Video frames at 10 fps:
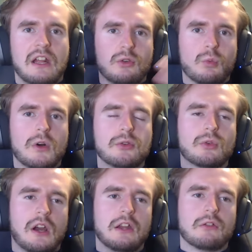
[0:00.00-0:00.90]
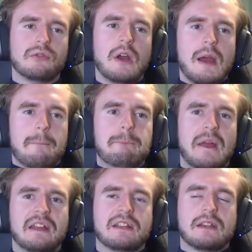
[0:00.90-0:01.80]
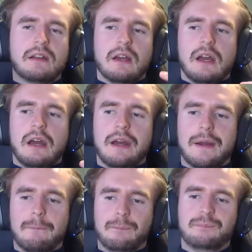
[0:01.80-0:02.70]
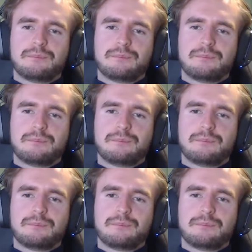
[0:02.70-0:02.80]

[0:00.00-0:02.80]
and you want to kind of make um,